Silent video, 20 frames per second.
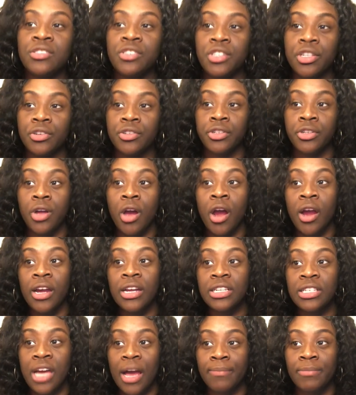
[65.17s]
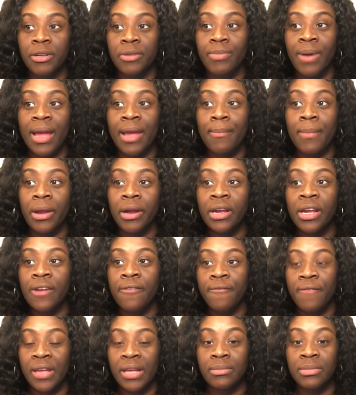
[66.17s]
children are adopted by American
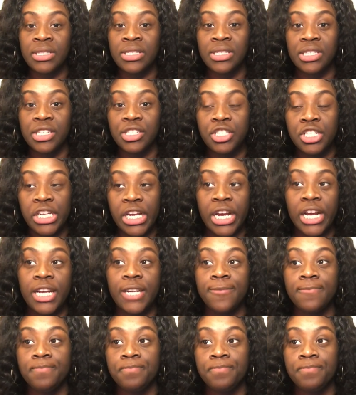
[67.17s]
families each year.